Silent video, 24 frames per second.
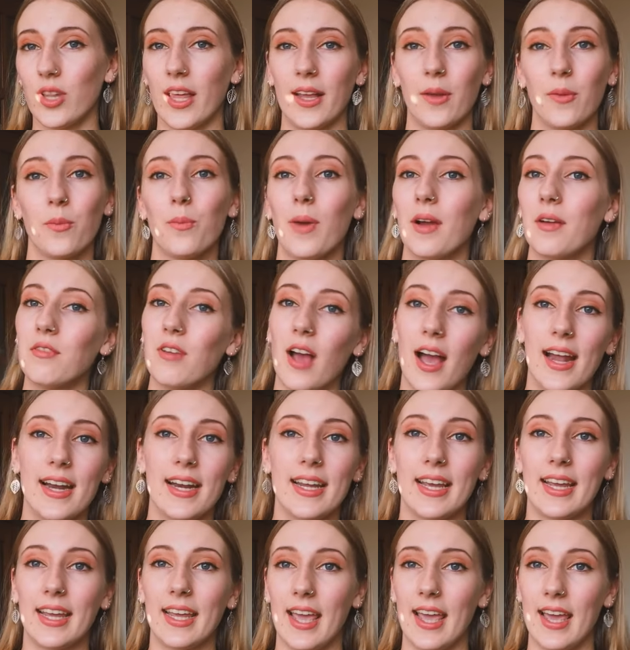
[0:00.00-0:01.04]
like my
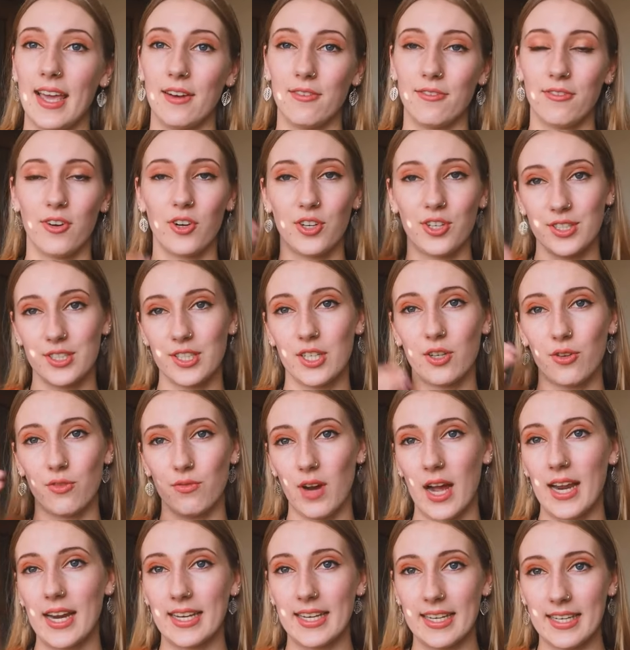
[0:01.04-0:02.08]
writing and focusing on
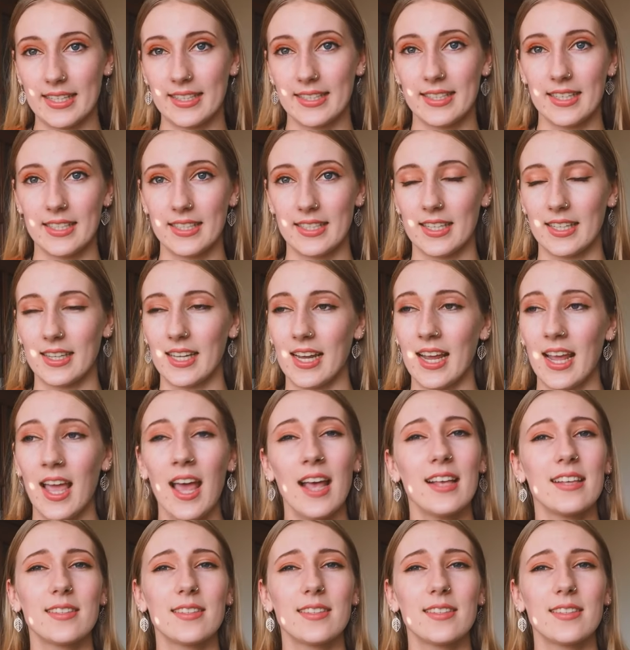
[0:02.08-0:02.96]
writing consistently,